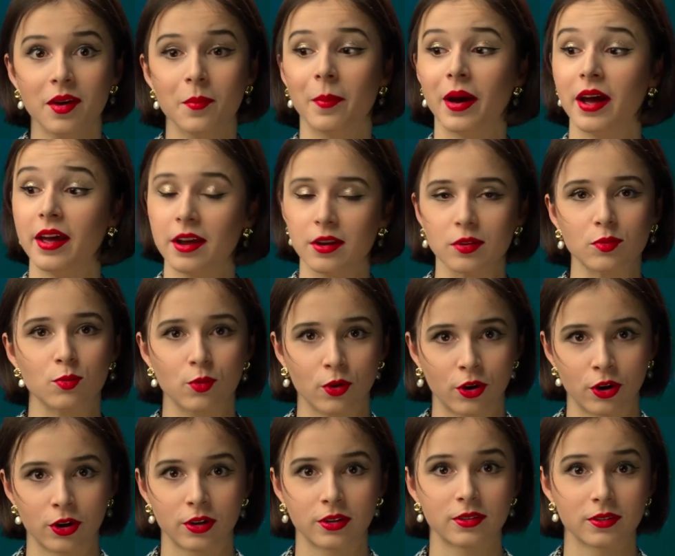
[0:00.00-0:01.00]
but it
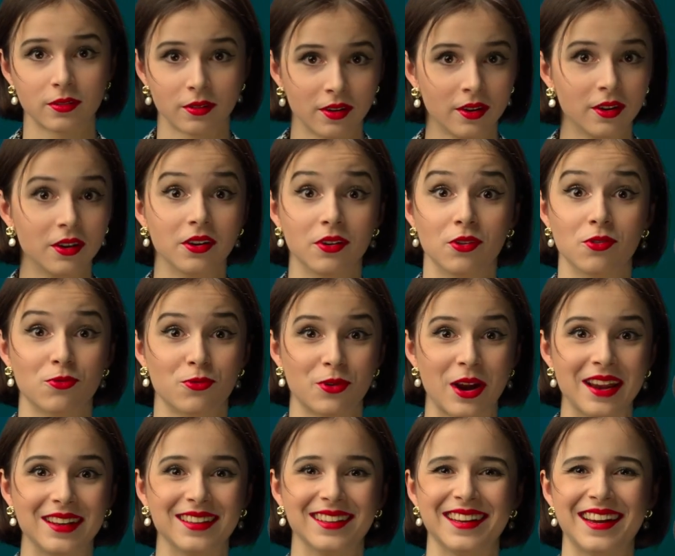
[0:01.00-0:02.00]
worked
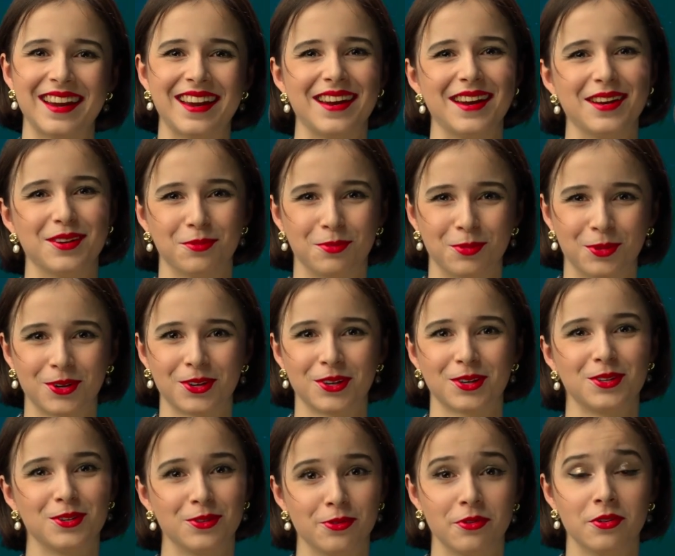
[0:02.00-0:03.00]
greatly. It
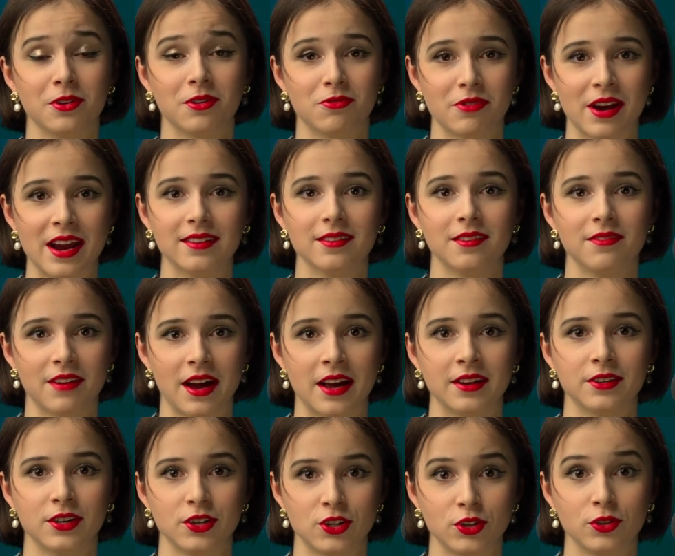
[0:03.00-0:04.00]
worked to the great
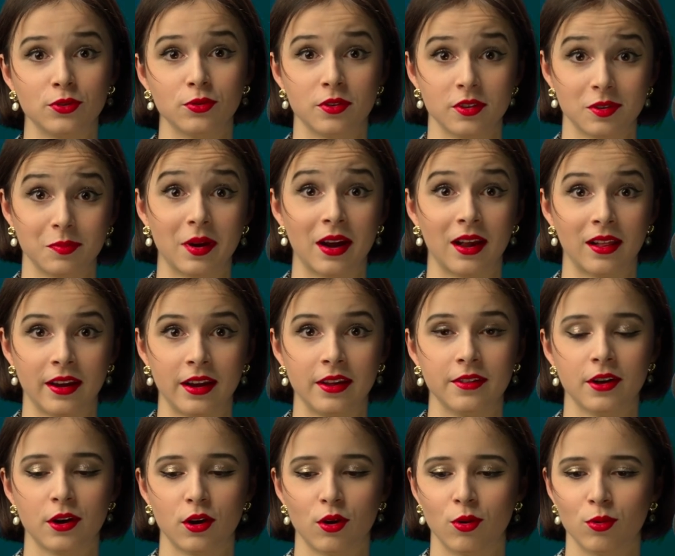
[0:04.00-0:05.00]
advantage to the ballet in the
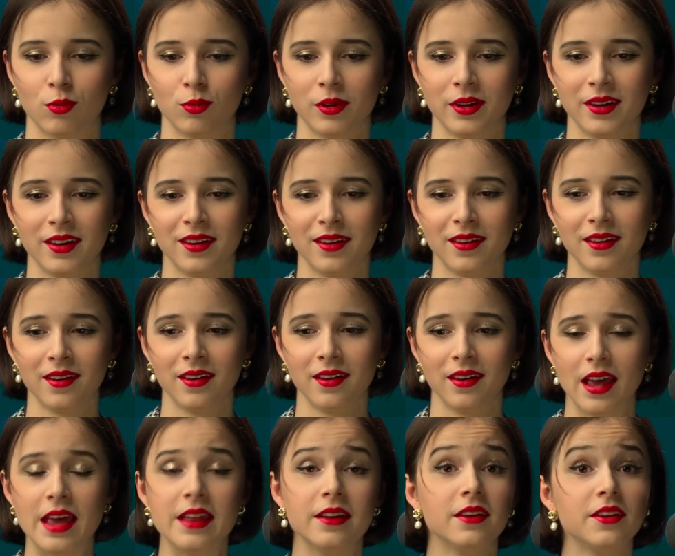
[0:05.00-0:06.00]
whole.
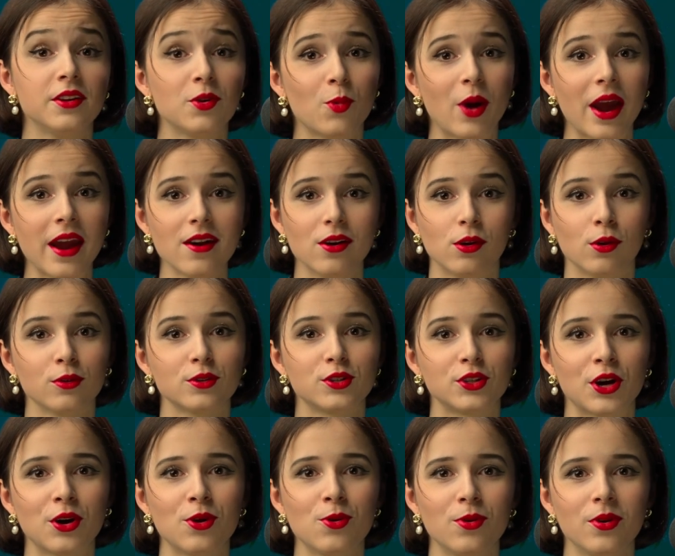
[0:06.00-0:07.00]
And in a way
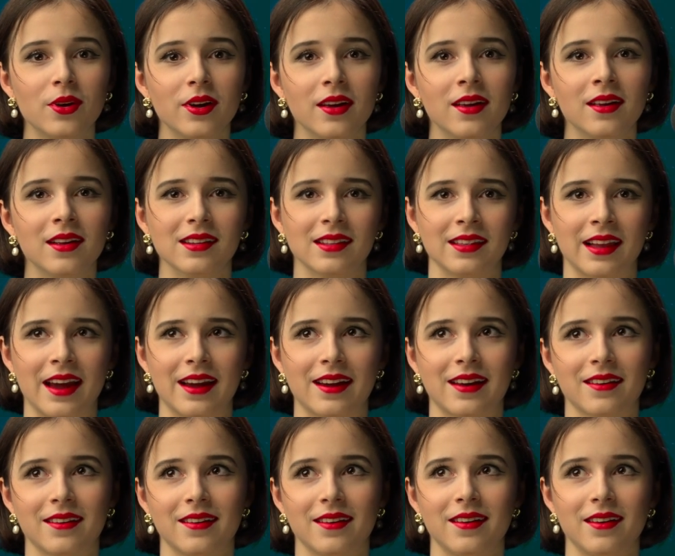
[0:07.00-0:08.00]
also,
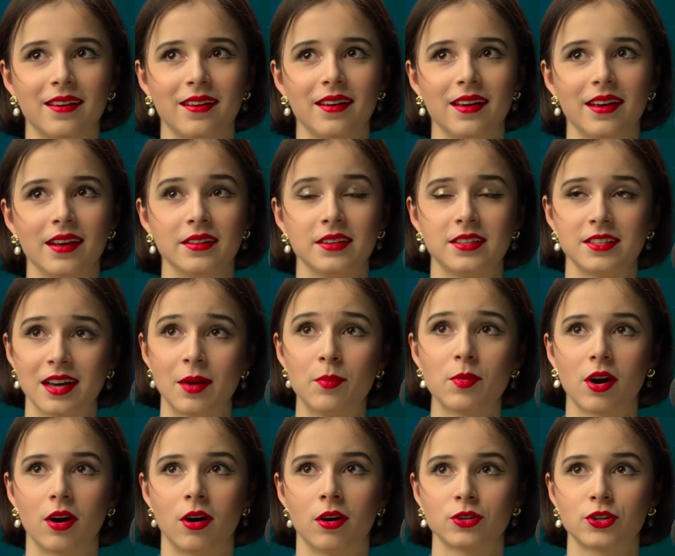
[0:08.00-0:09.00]
like in some
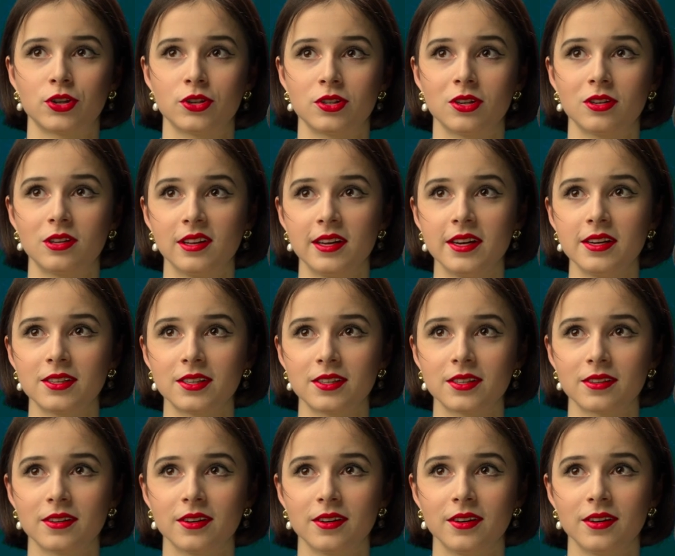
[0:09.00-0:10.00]
cultures at least,
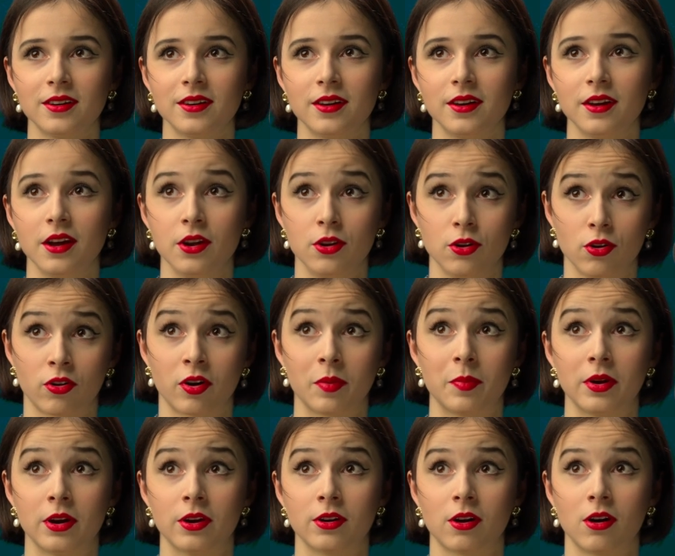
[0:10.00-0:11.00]
in
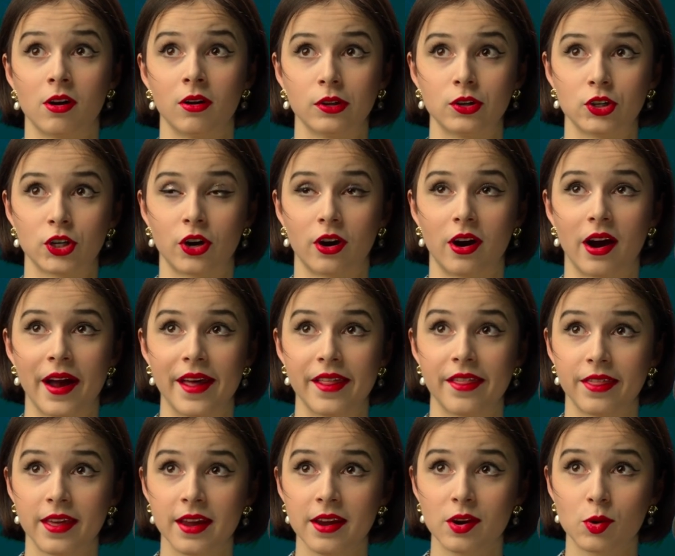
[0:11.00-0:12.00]
European culture, I
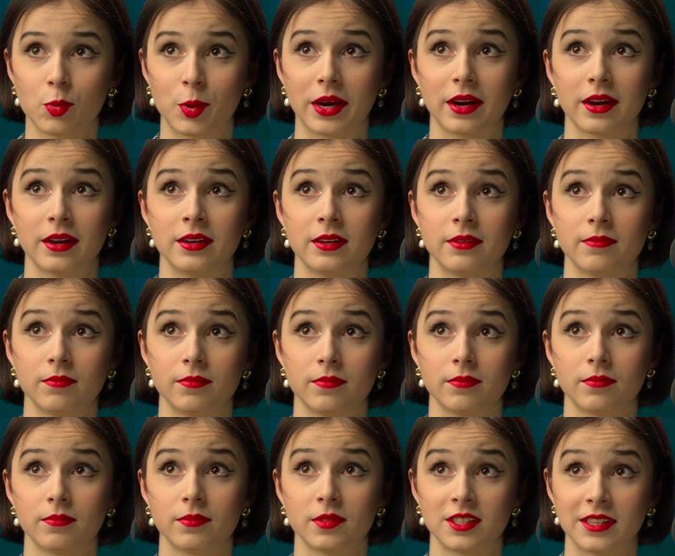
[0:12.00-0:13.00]
think we can
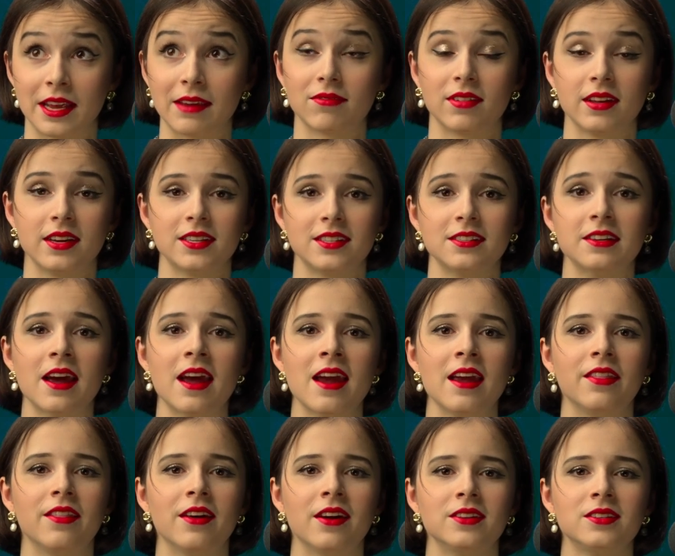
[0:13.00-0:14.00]
safely say
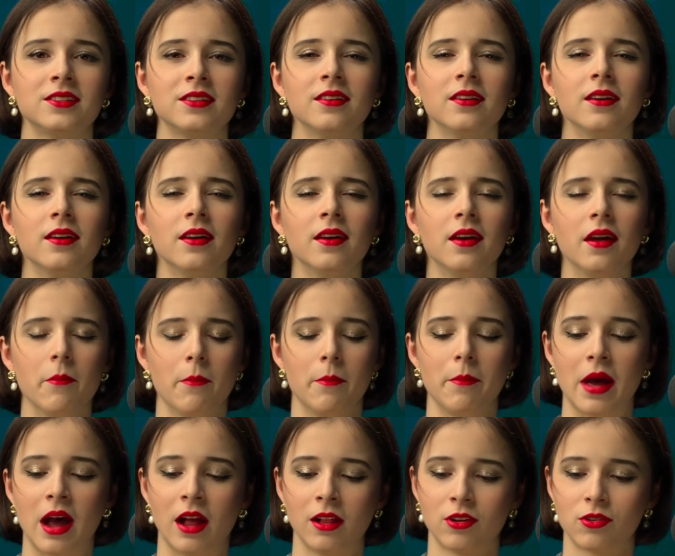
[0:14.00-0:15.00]
that
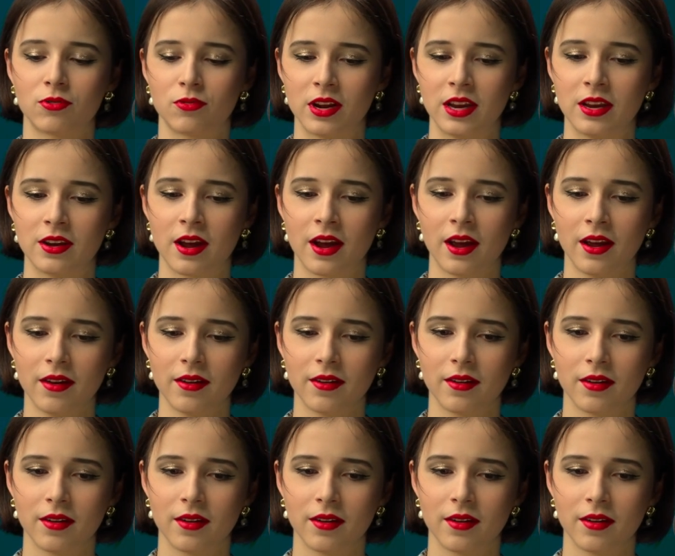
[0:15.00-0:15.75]
ballerina